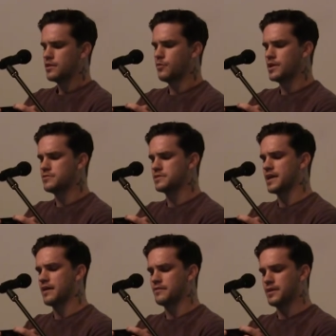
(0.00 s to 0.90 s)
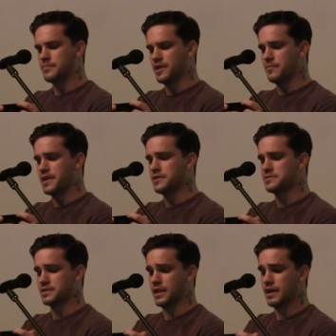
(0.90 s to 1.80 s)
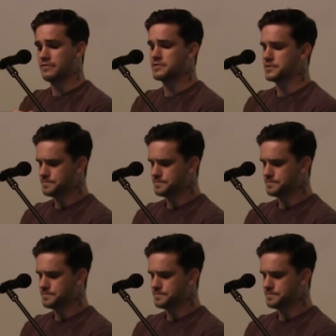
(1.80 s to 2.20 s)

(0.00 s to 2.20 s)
the waitress gathered up their menus and left.